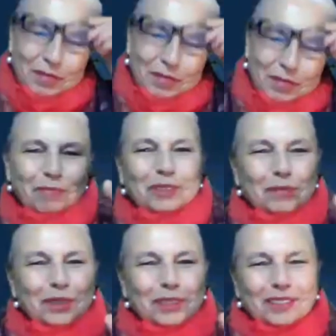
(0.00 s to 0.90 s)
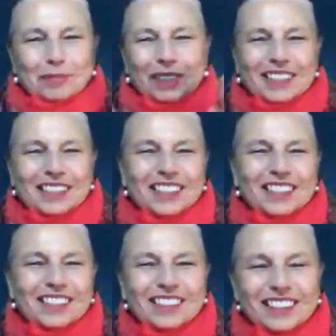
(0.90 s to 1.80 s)
bueno means
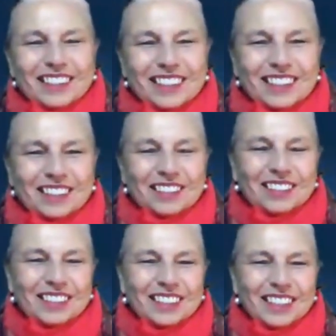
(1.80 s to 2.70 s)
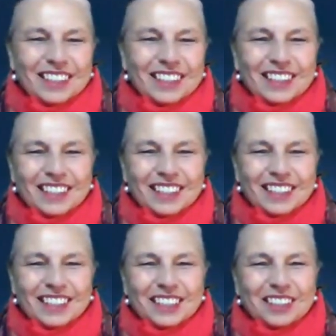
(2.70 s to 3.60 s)
good in,
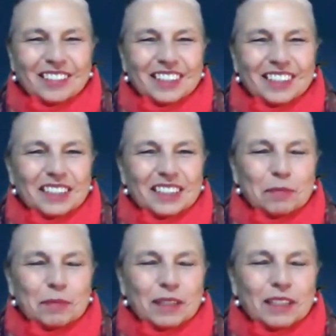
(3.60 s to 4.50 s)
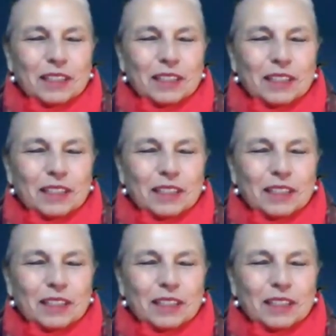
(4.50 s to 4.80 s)
let's go on in Spanish.